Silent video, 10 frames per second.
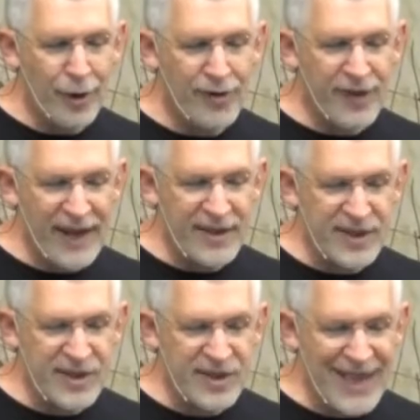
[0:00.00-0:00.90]
of a
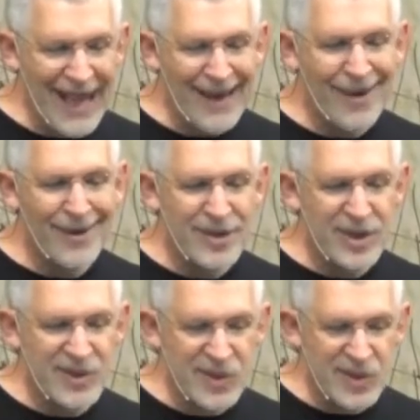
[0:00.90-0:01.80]
desire
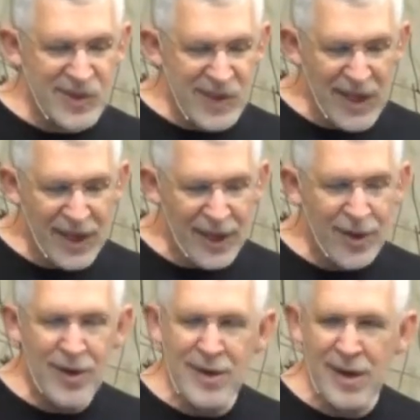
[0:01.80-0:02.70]
to
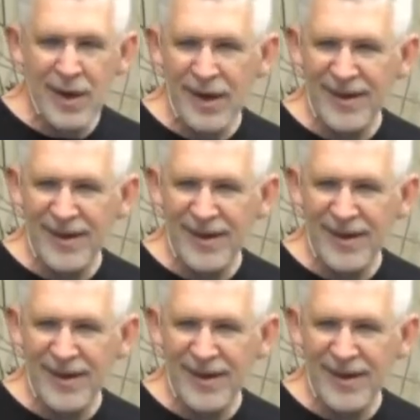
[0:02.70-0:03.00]
sin